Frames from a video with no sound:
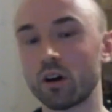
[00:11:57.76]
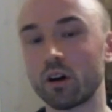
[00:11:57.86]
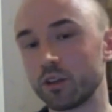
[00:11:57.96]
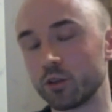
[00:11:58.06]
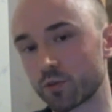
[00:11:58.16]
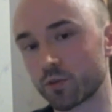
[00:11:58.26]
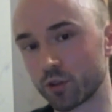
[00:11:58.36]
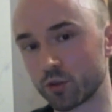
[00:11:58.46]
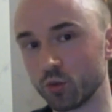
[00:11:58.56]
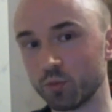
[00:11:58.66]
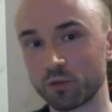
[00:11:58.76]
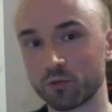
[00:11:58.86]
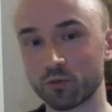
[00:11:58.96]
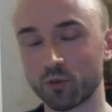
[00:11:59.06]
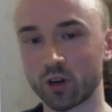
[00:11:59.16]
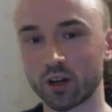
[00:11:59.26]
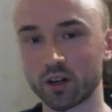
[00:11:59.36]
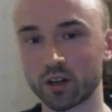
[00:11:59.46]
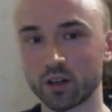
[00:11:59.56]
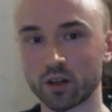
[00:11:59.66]
or a useful dupe
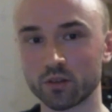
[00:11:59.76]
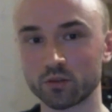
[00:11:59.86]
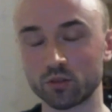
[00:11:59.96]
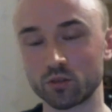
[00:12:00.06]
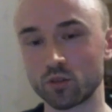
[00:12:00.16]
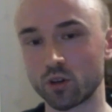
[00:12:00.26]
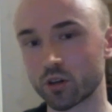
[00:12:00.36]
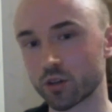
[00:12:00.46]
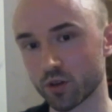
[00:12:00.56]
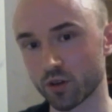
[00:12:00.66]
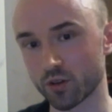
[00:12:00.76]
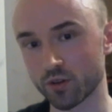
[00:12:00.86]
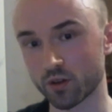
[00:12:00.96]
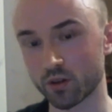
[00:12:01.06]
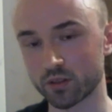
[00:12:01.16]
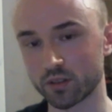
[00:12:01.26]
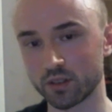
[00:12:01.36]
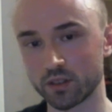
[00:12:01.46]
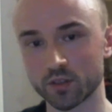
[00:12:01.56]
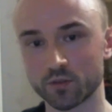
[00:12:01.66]
for Turkish
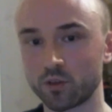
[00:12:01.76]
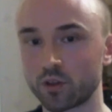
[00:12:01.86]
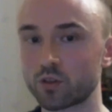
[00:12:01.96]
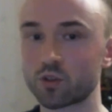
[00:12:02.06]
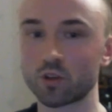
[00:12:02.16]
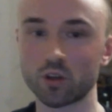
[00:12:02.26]
authorities, for the